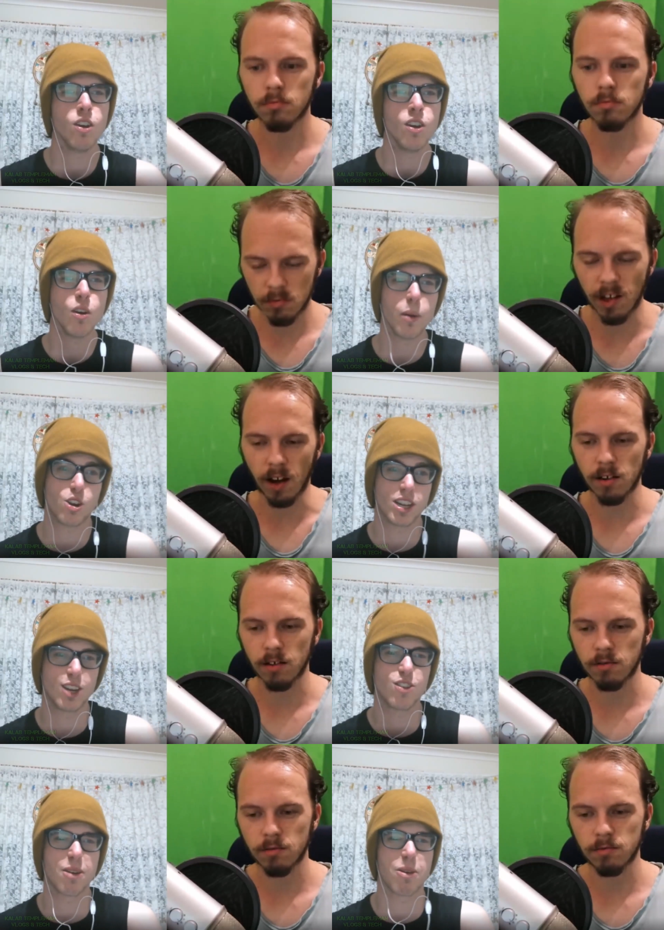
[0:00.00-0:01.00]
Speaker 1: Yeah. Which is
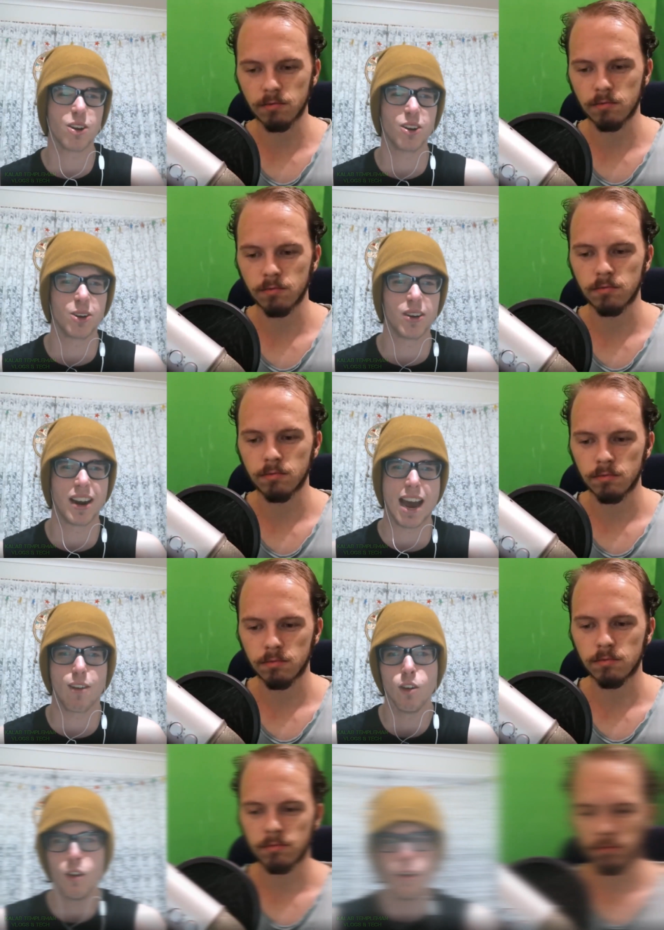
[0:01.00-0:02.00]
literally what you're doing.
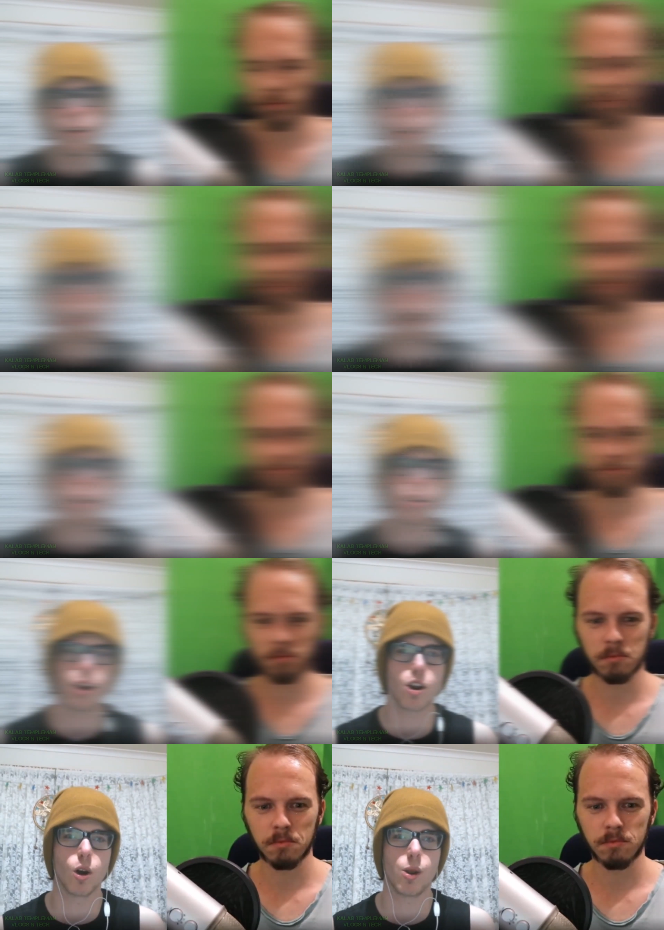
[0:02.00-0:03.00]
Now, with regards with to
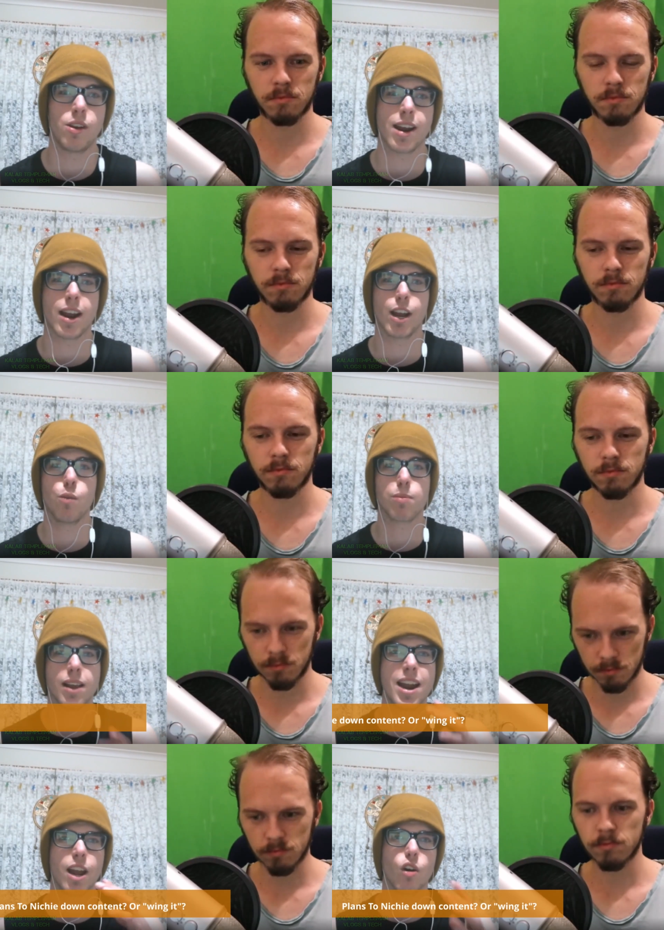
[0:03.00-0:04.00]
your content, are you
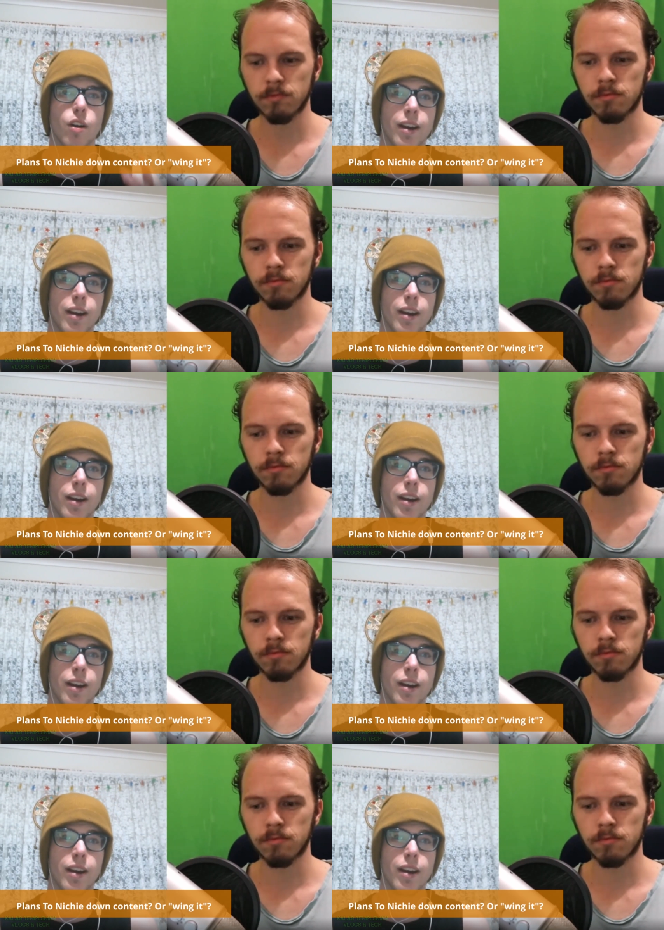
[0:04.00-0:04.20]
planning on